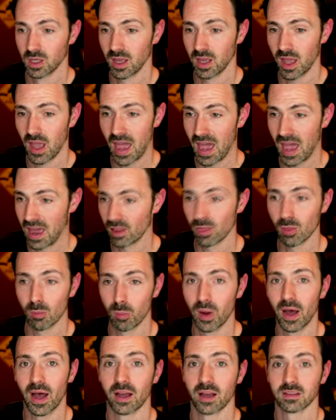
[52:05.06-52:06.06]
out of the
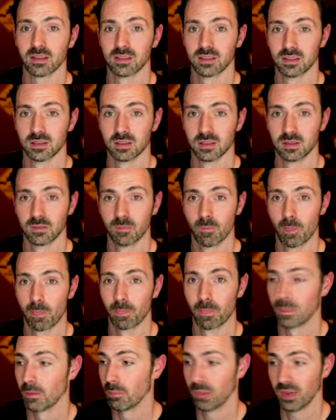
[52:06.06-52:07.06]
box.
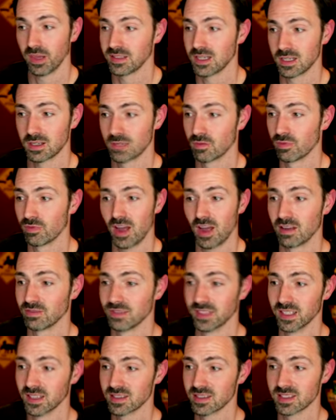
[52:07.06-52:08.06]
The PlayStation five
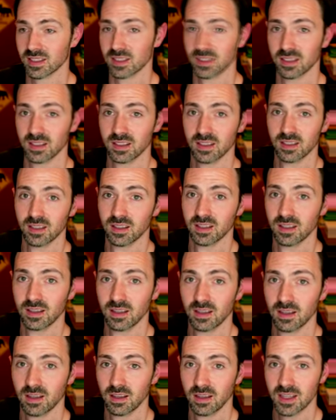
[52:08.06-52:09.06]
doesn't.
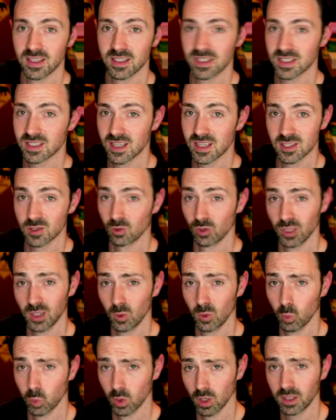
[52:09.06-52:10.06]
It just doesn't really
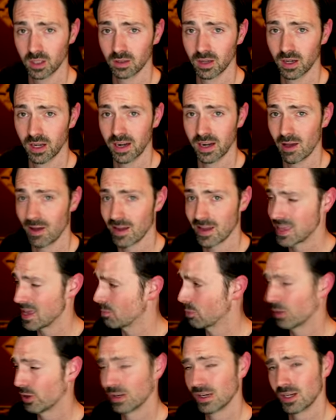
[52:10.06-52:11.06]
work right now. I can't
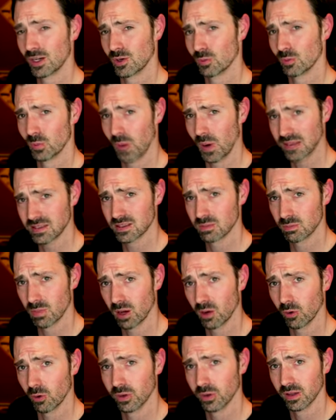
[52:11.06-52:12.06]
put it into rest
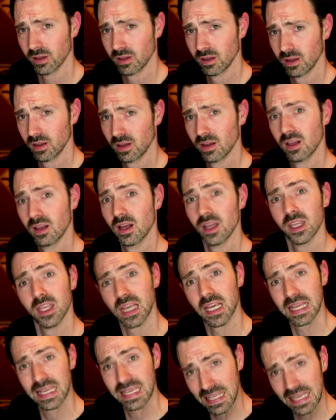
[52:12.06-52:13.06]
mode. You
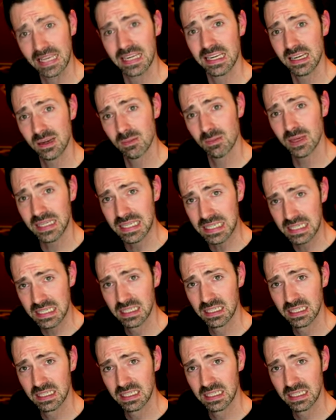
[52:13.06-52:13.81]
kidding me?